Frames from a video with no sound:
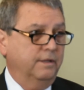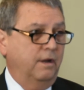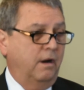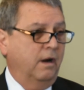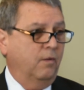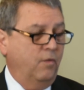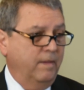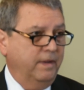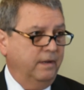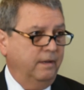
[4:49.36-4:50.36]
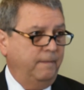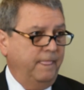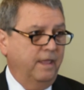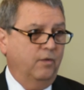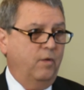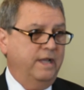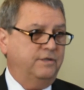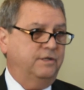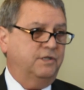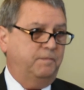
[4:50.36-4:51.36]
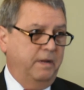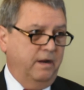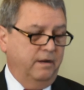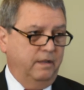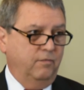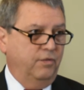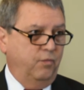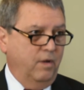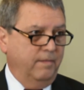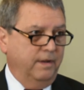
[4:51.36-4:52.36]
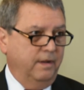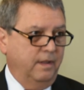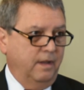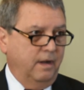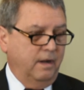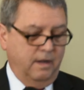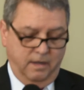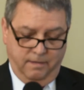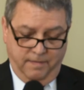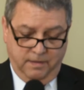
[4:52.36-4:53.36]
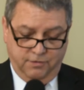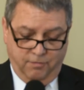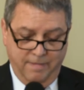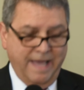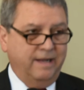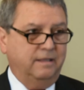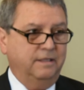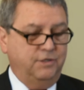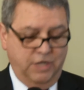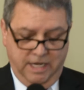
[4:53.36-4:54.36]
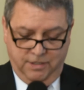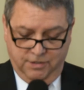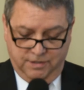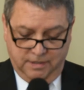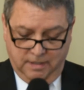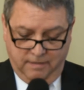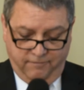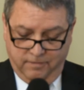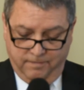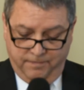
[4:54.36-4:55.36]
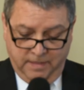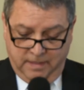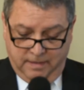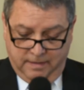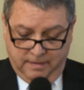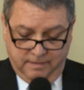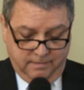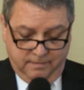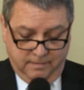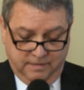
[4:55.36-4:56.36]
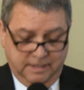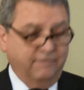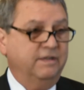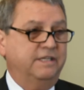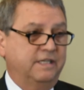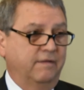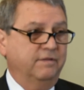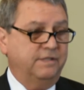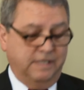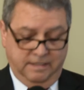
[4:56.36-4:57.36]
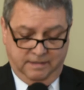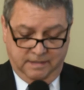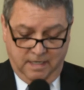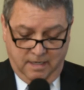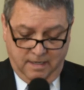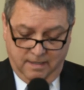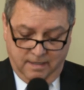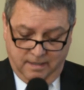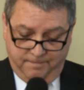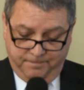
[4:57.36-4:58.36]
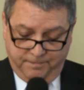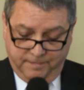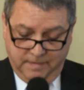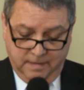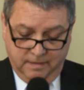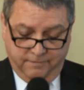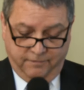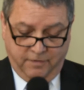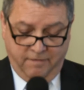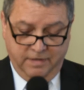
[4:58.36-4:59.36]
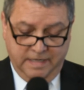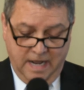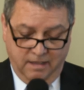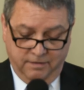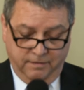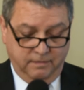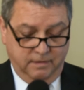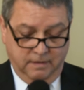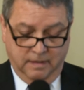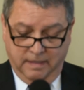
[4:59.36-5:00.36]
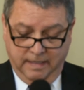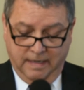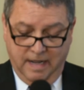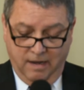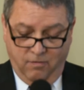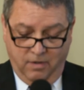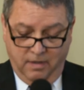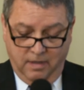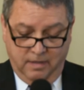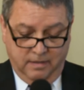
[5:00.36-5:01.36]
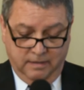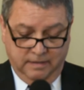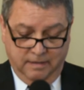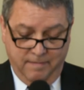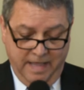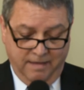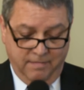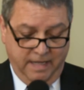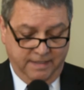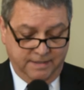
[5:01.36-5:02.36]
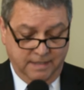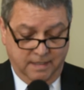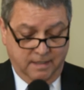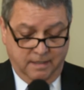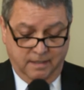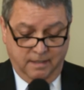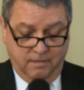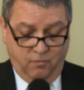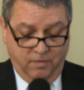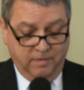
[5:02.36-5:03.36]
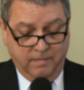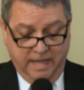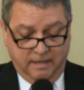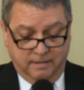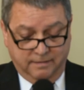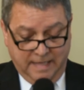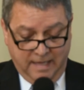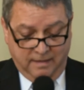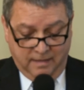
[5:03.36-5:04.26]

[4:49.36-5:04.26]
are women. And the wage disparity with women dramatically changes from 77 cents for every dollar in Iowa that a man makes. Women make that